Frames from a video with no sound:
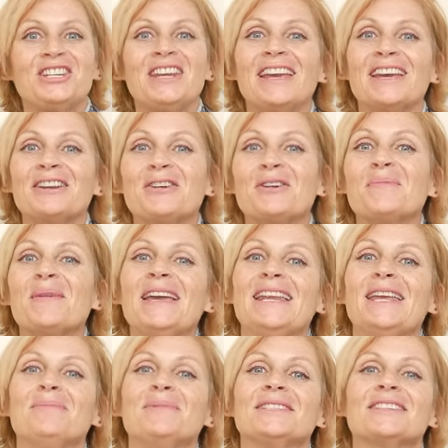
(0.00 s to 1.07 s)
channel. My
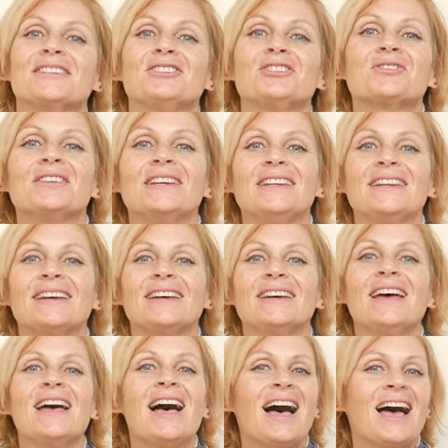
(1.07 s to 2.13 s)
name is Katrina.